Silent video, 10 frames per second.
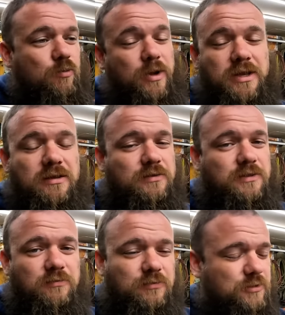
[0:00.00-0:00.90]
week. It's
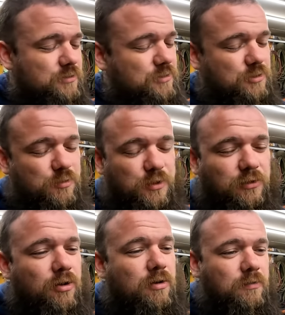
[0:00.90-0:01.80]
a super
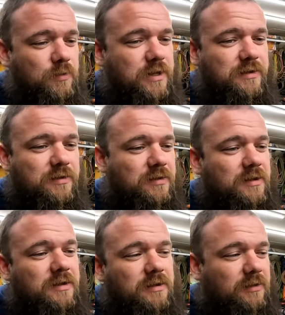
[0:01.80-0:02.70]
long week,
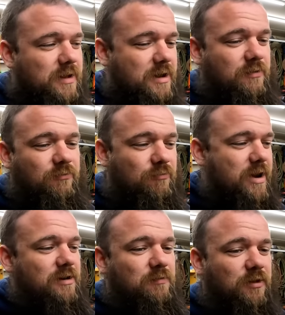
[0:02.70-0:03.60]
a lot of random